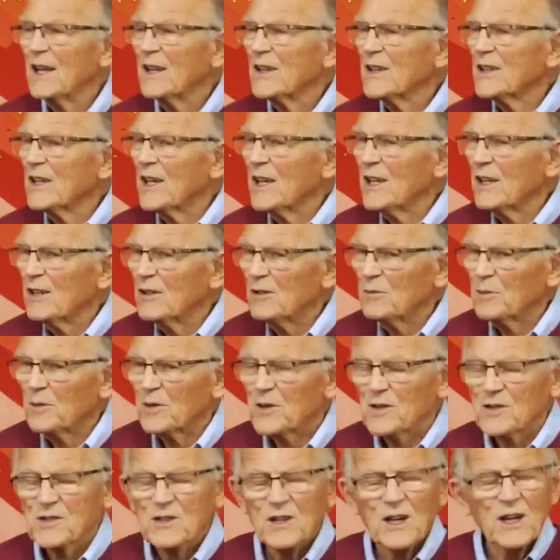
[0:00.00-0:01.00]
to help
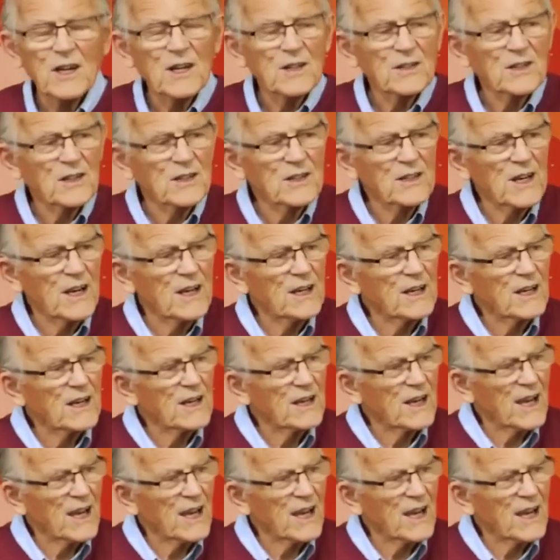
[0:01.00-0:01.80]
us to take